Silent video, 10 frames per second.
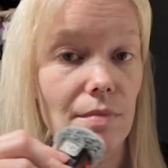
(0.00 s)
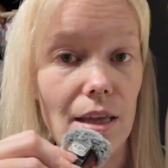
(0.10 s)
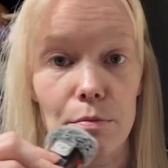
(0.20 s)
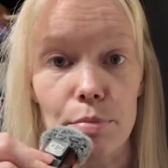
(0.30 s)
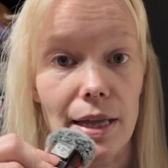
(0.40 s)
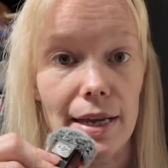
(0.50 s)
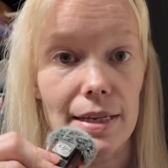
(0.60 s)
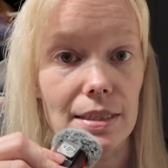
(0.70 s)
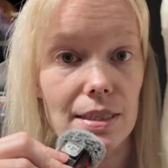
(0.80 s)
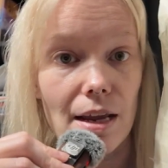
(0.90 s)
in
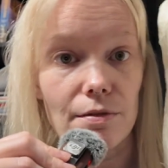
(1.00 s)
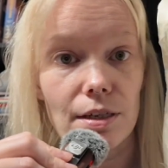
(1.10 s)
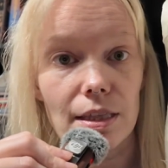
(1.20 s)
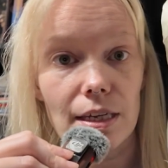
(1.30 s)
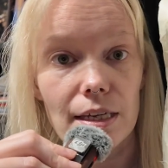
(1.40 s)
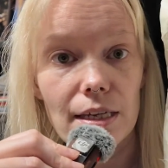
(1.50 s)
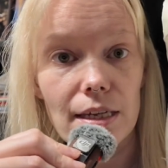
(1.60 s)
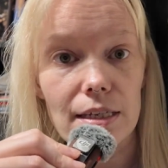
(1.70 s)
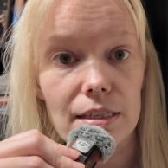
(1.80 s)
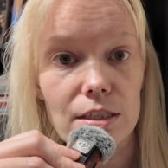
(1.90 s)
place and
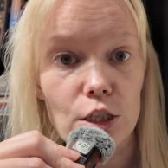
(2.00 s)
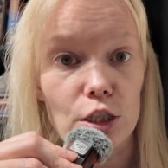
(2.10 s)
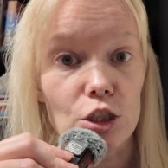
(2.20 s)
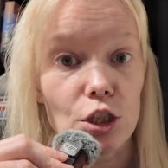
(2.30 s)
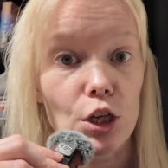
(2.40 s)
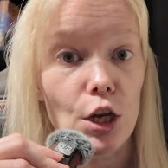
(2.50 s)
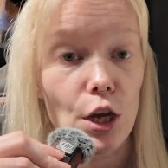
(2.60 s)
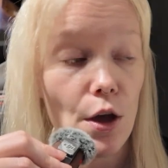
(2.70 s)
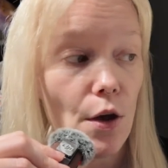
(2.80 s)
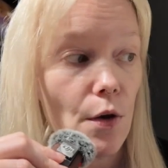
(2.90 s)
everything is good to
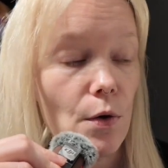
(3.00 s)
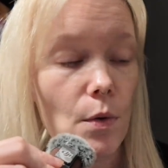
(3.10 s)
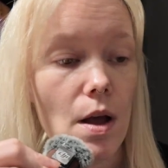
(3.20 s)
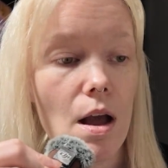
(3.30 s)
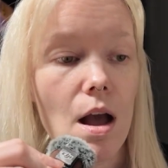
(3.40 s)
go.